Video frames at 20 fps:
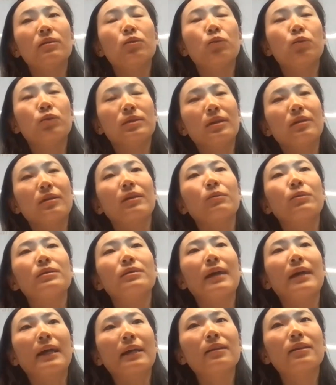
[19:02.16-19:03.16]

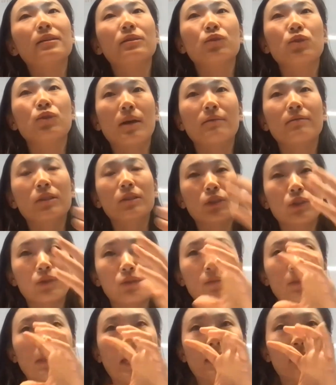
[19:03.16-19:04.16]
when ANTLR traverses
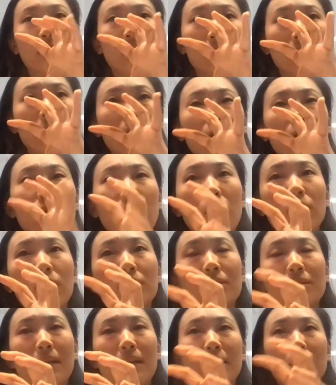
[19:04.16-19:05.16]
through a
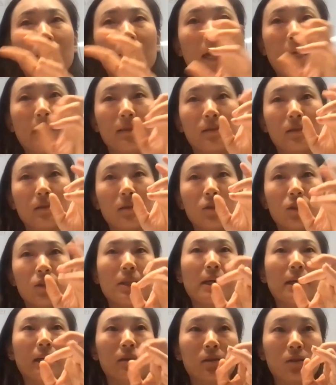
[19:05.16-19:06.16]
node that has the
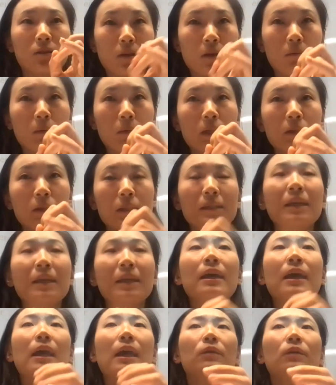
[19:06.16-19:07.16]
select statement,
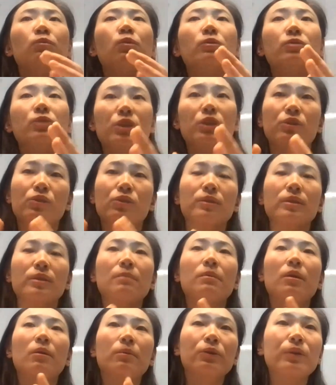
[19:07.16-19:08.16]
it will just do
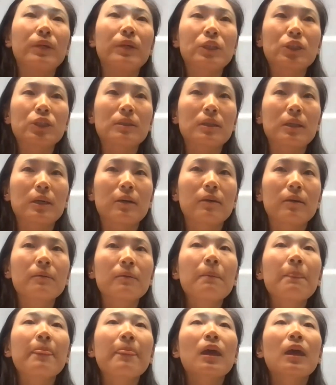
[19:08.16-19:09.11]
some operation there.